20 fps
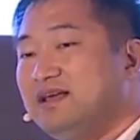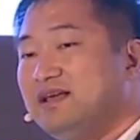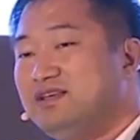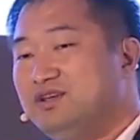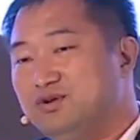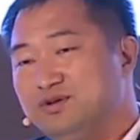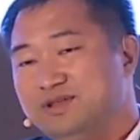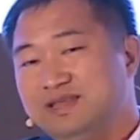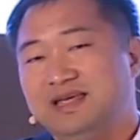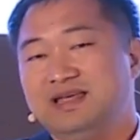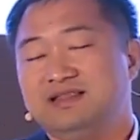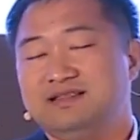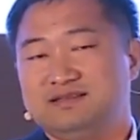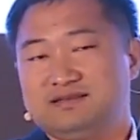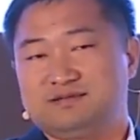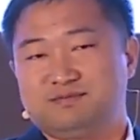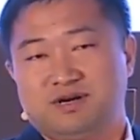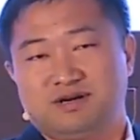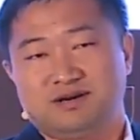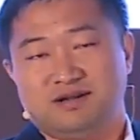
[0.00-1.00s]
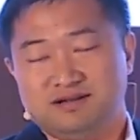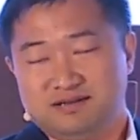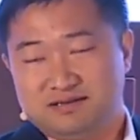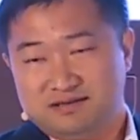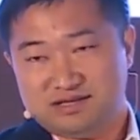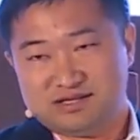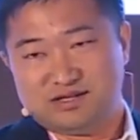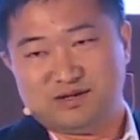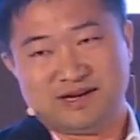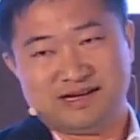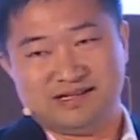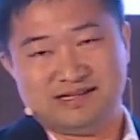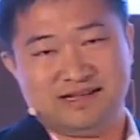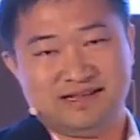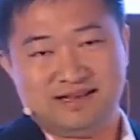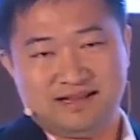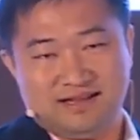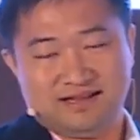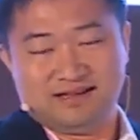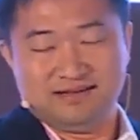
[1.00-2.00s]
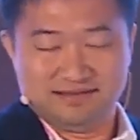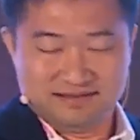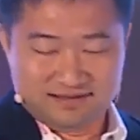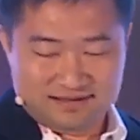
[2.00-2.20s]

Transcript: You need digital identity.